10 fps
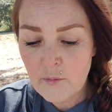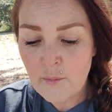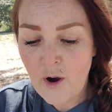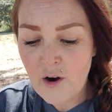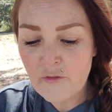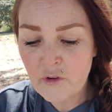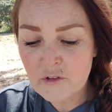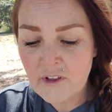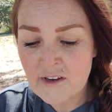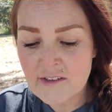
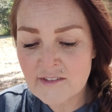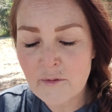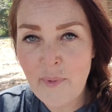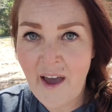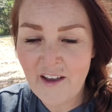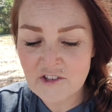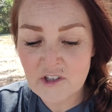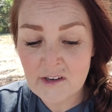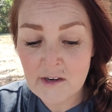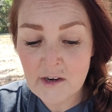marveled at his
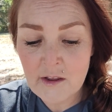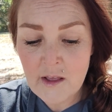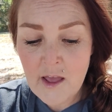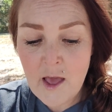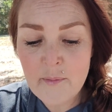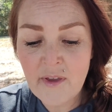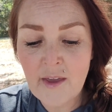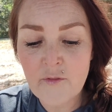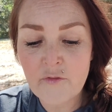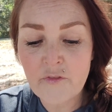compassion, and
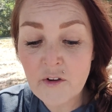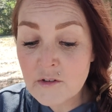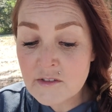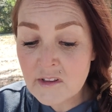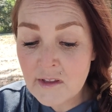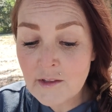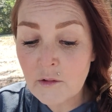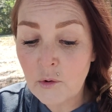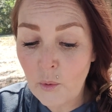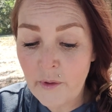became fiercely
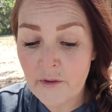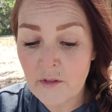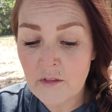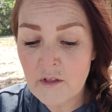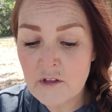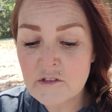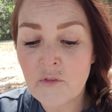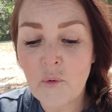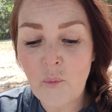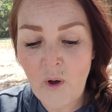loyal to
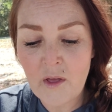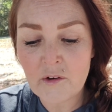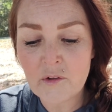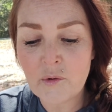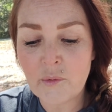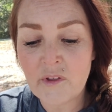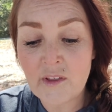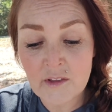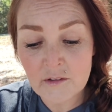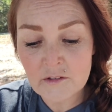the one who
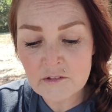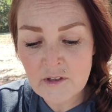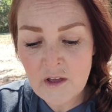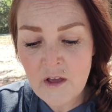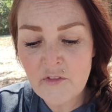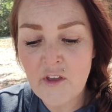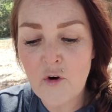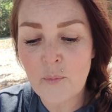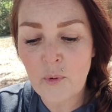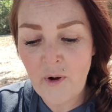healed the
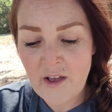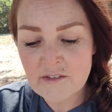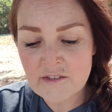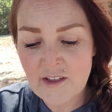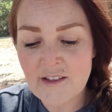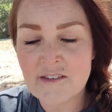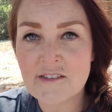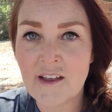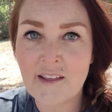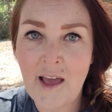oppressed and
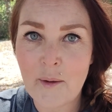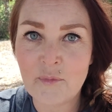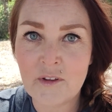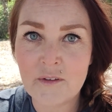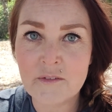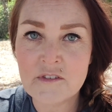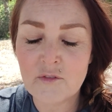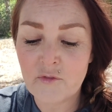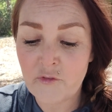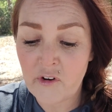set captives
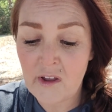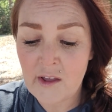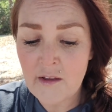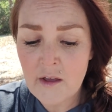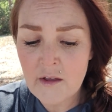free.